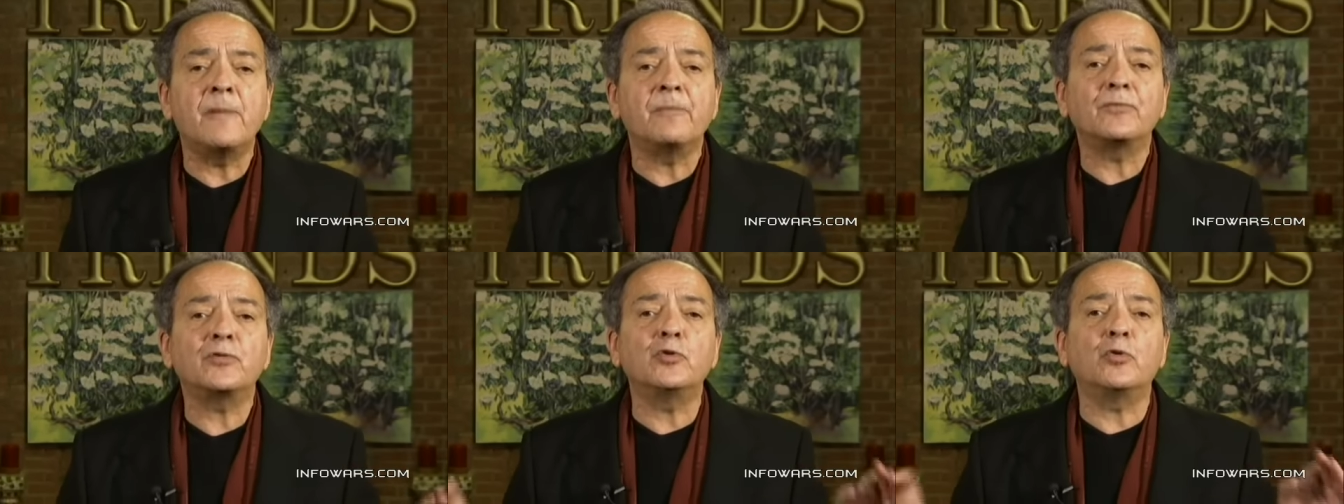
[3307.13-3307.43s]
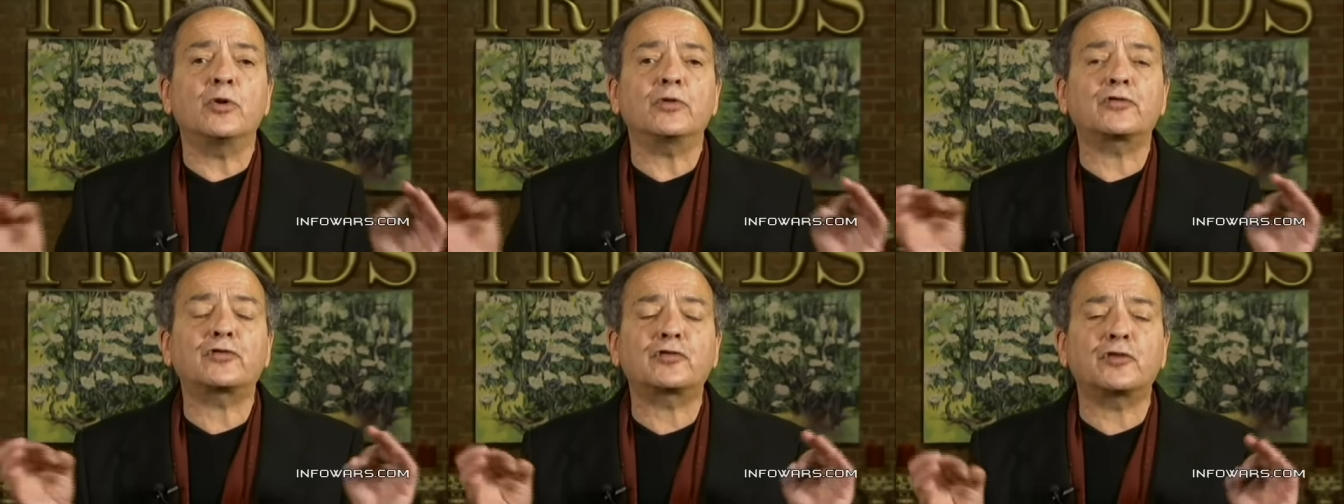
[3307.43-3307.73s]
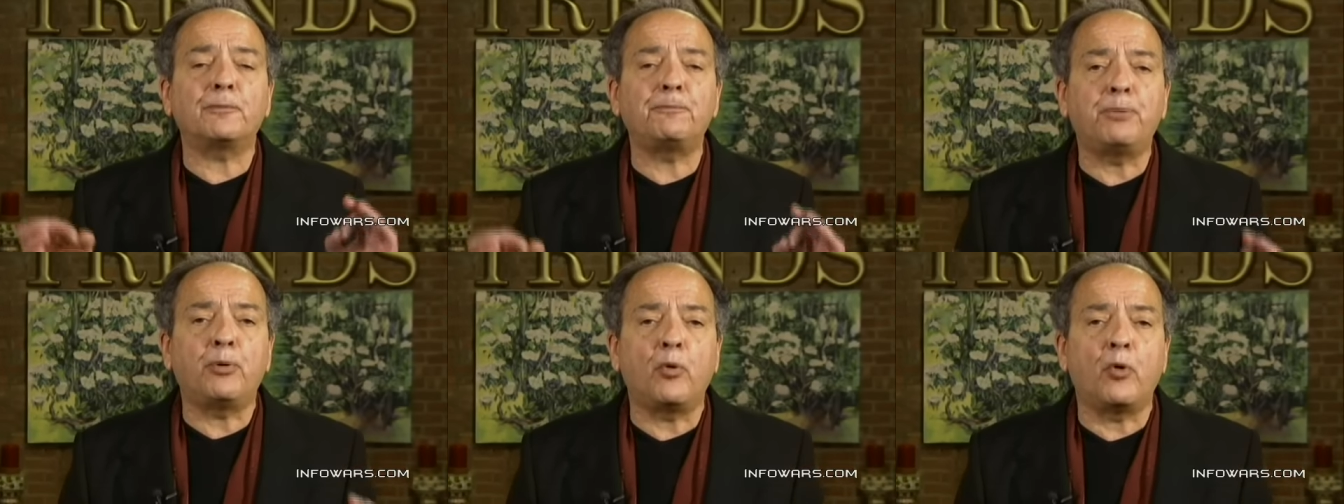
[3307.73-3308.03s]
nor
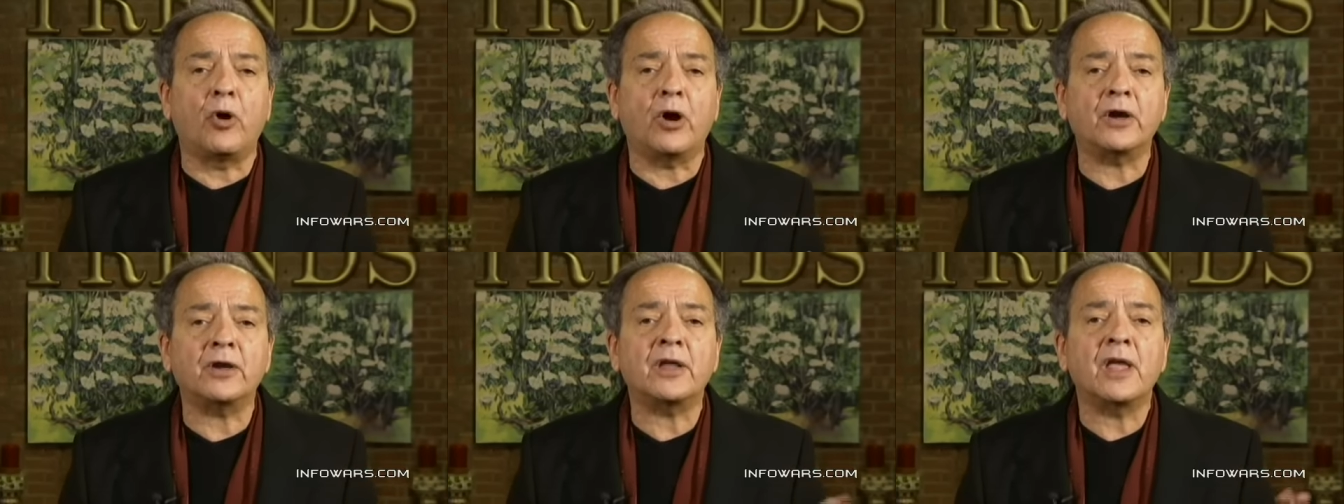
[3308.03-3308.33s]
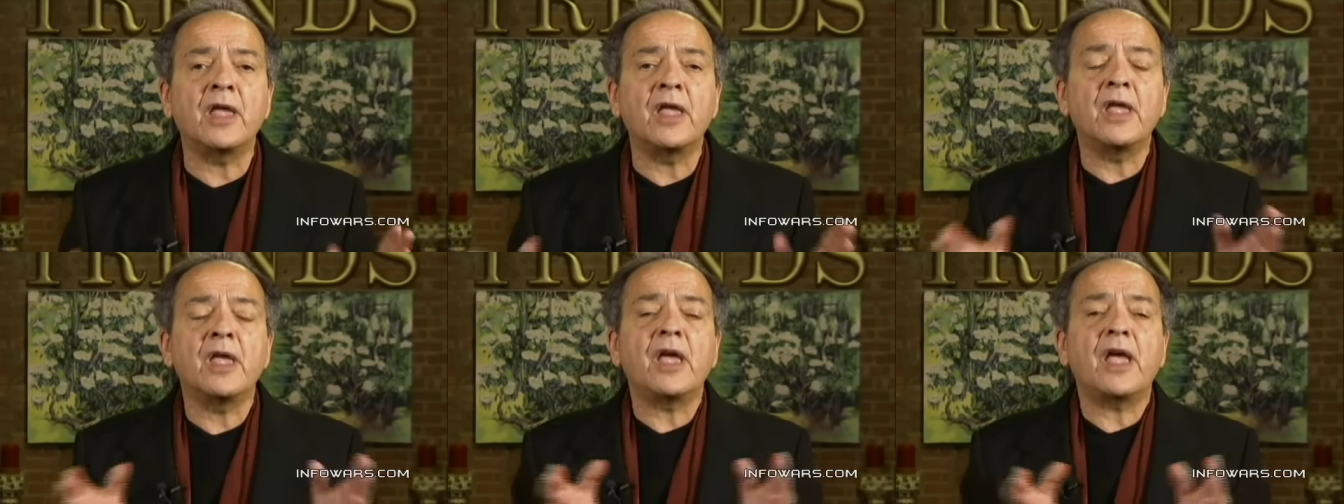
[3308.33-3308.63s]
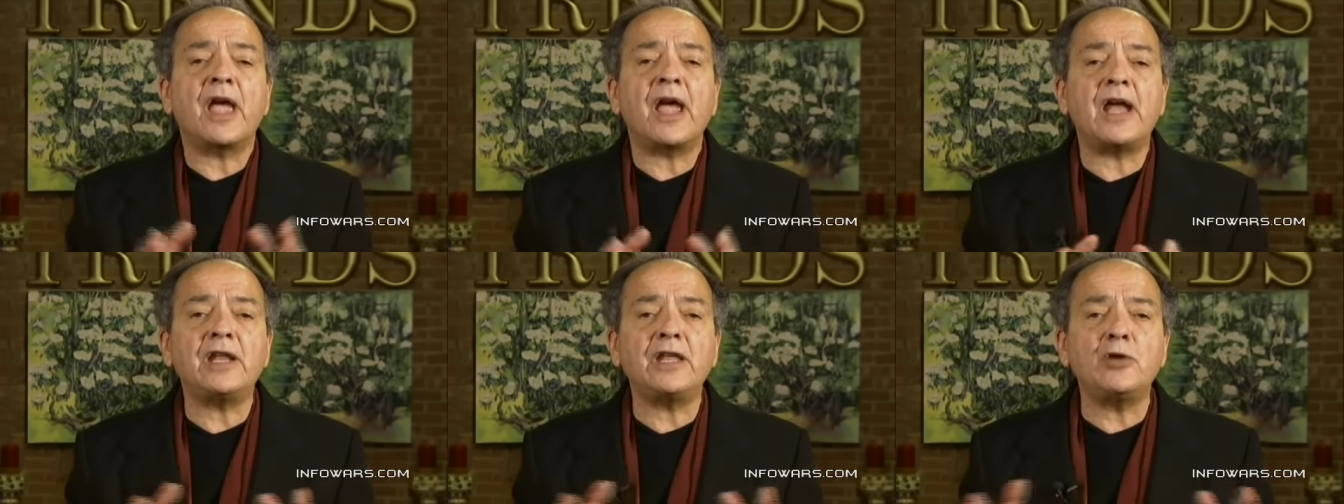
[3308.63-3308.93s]
support
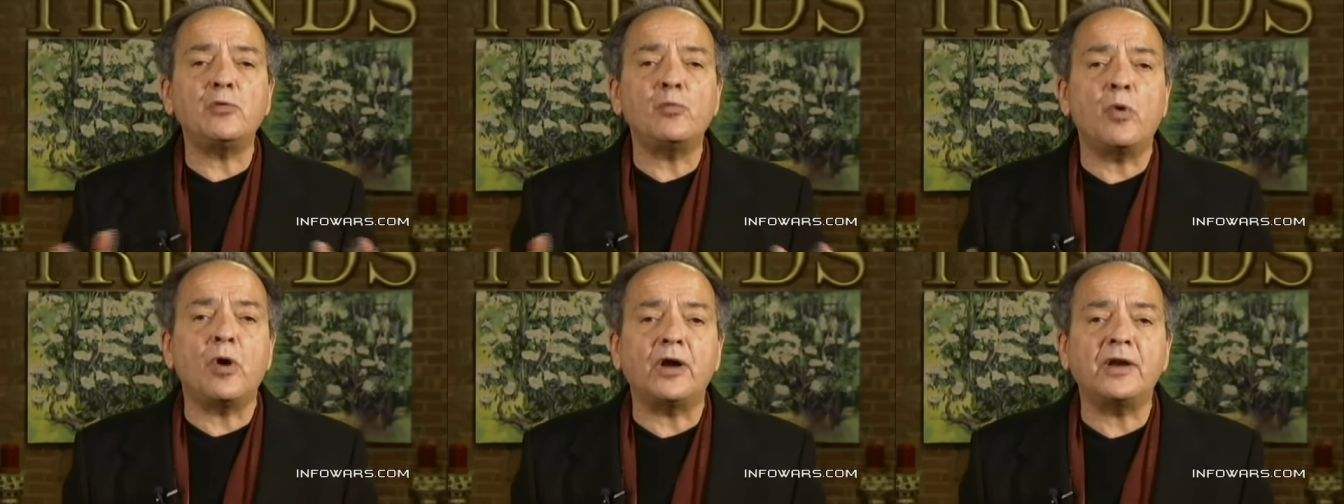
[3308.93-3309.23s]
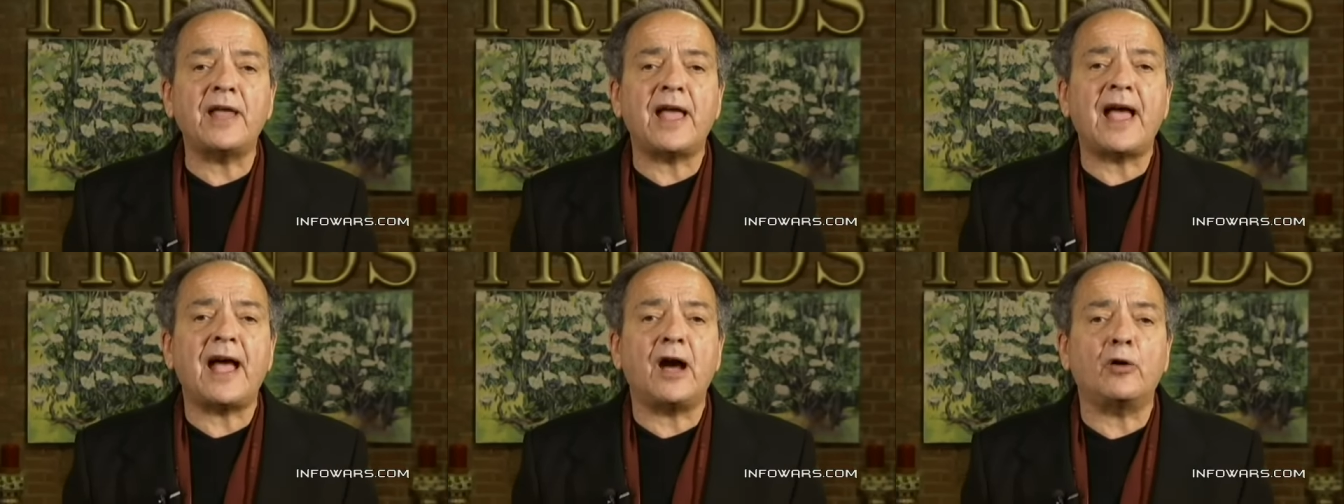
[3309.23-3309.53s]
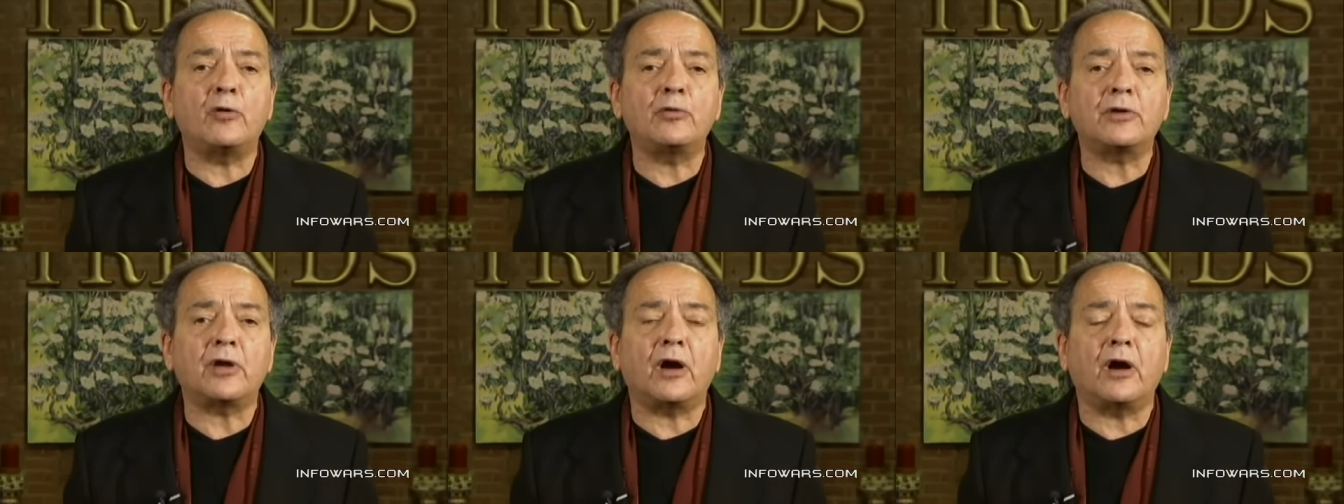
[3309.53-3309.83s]
anyone
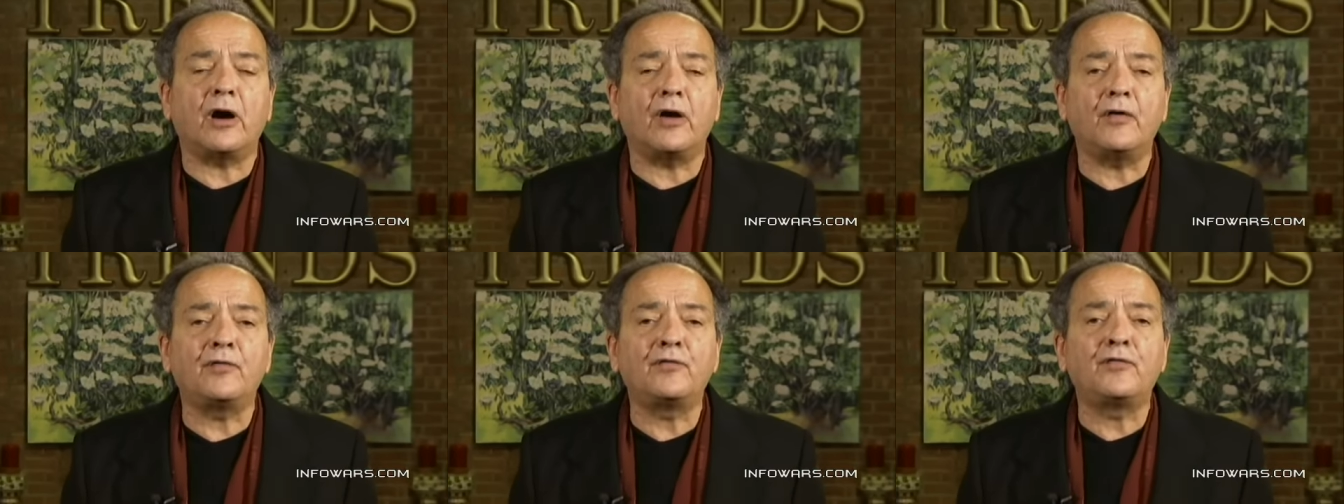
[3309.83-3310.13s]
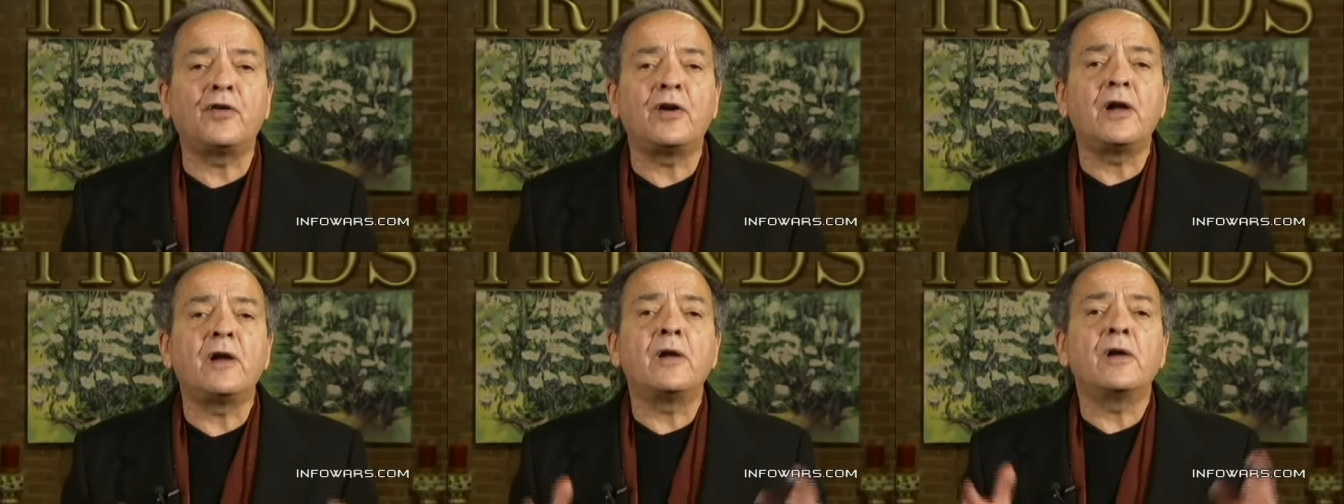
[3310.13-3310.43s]
out of